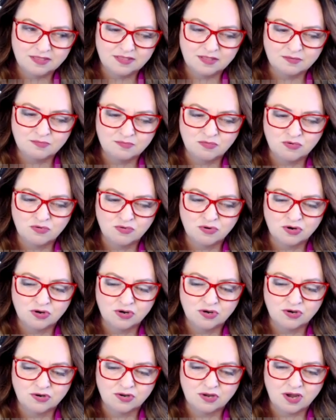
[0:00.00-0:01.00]
the
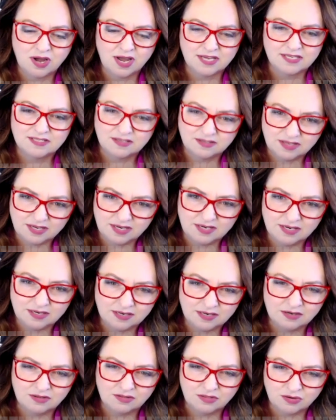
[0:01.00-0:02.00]
more isolated
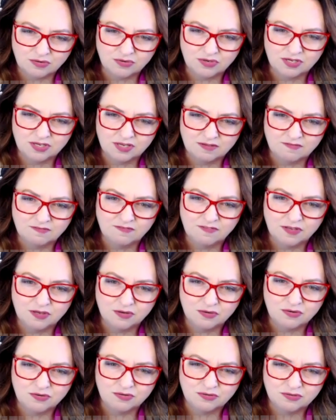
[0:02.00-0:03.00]
and alone it can
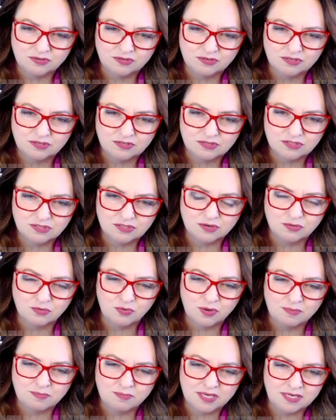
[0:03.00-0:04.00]
feel. So
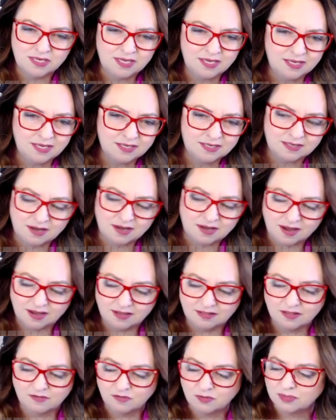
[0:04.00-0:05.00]
women in high
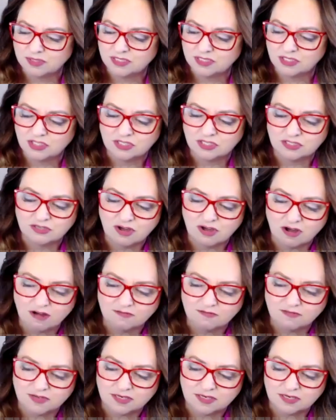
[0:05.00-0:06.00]
level positions
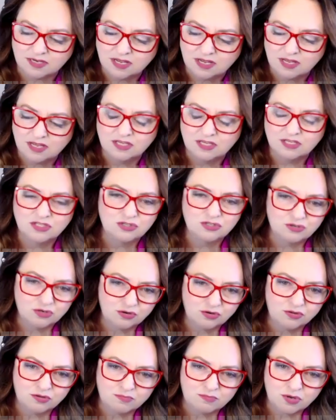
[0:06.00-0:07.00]
often
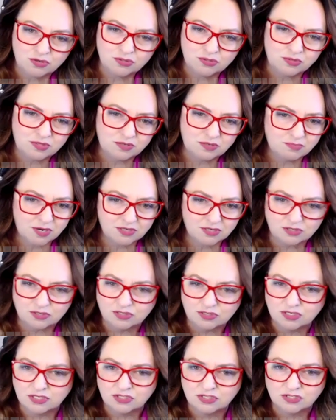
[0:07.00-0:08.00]
struggle the most with imposter
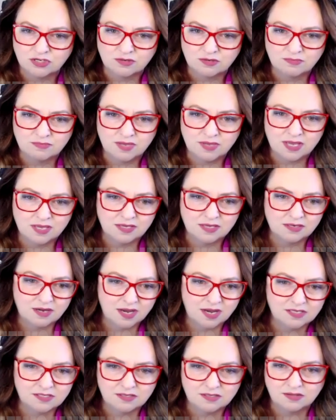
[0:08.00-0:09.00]
syndrome and
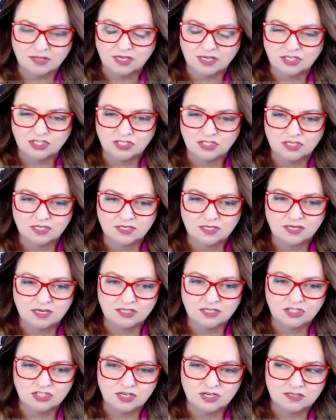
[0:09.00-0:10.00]
isolation
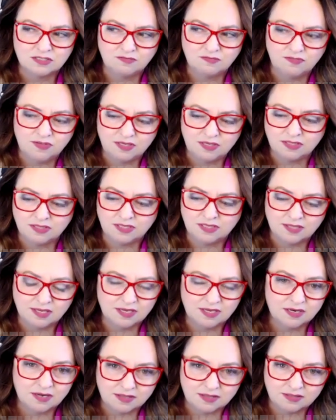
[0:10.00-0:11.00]
and just feeling like
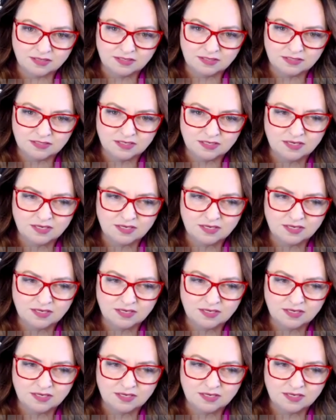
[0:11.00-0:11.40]
an island.